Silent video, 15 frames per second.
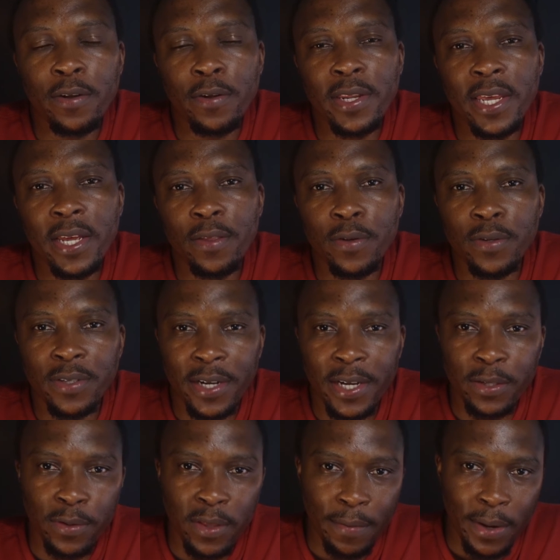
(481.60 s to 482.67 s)
cannot get those
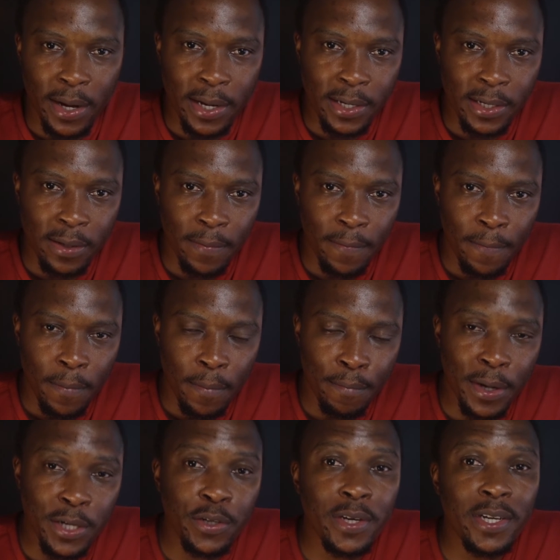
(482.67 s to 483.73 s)
rates on the market,
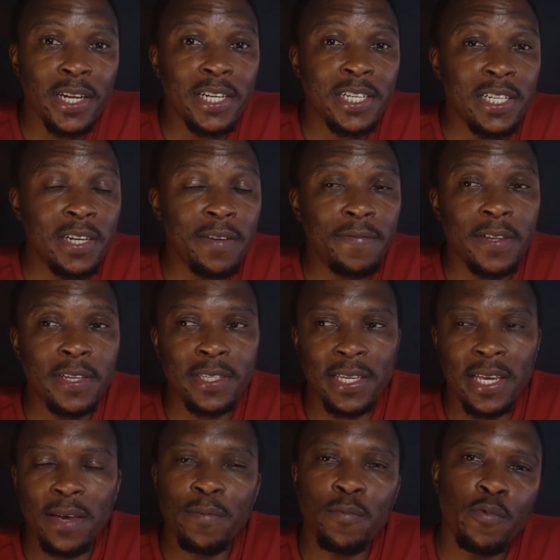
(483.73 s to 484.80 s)
but you can achieve the
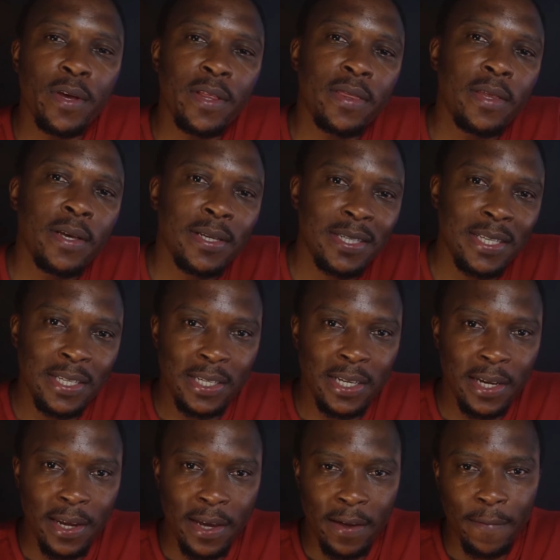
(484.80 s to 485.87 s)
same with
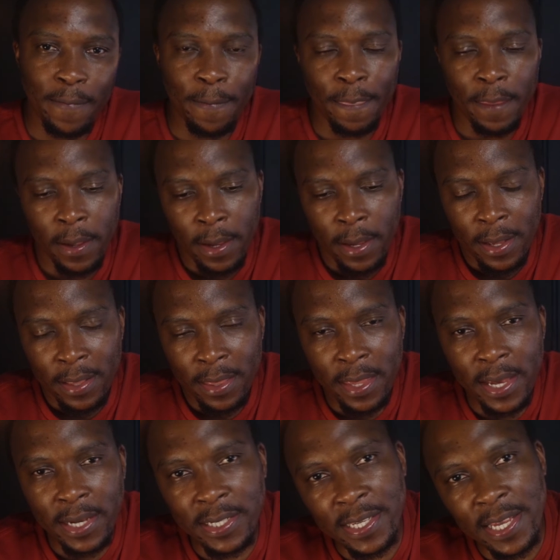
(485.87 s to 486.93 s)
CCNA.
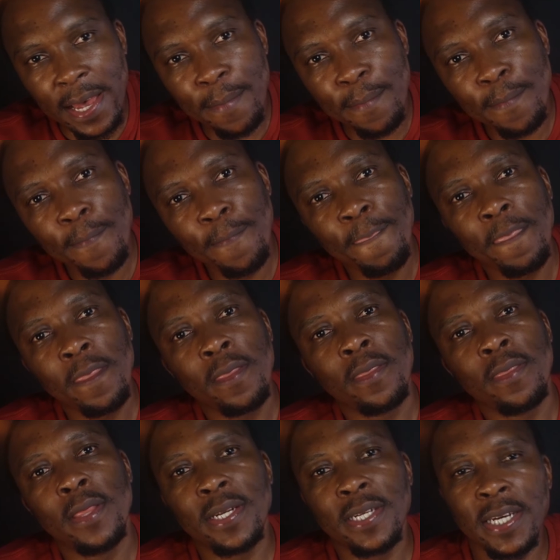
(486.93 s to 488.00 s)
The exam,
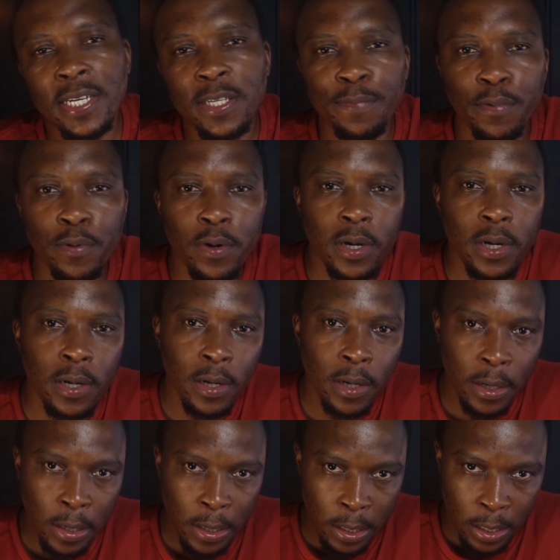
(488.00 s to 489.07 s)
the textbook,
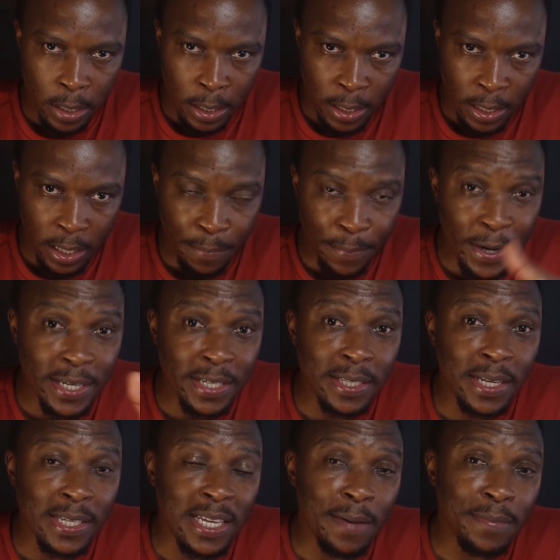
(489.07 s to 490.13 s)
the practice
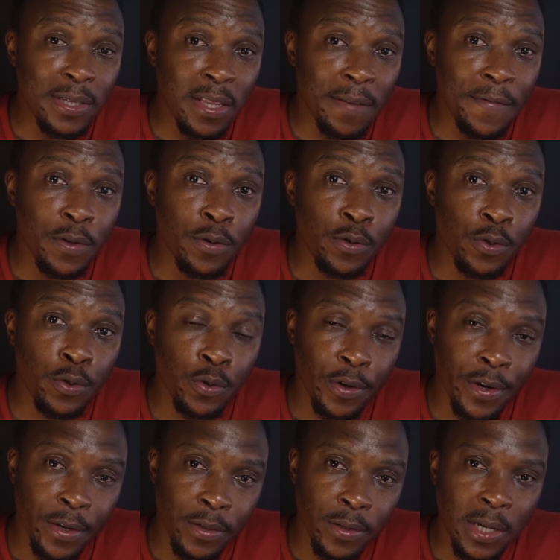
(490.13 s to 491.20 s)
exams and the video
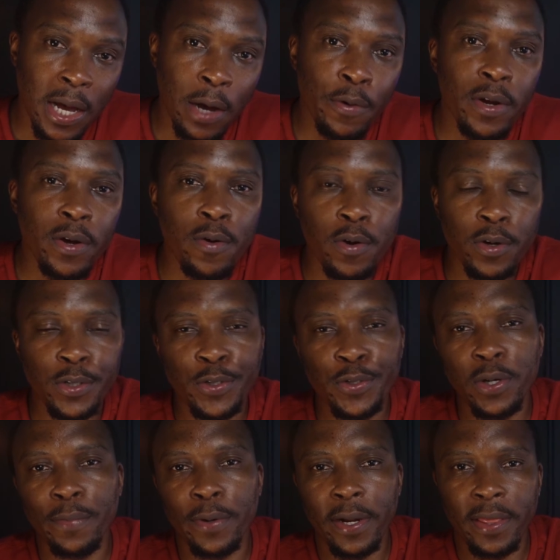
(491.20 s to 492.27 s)
tutorials are going to cost
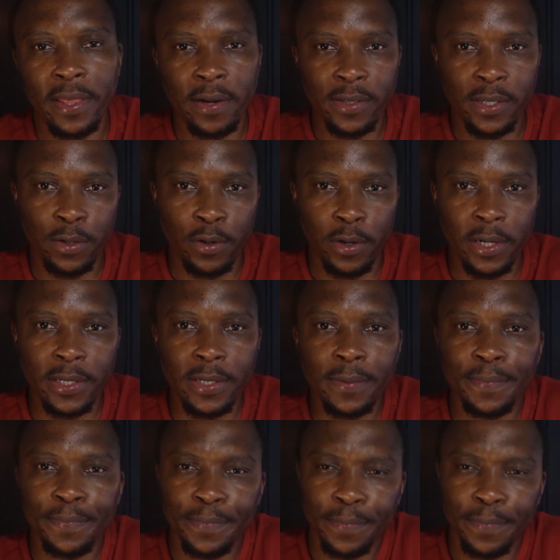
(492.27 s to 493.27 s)
you about $1,000.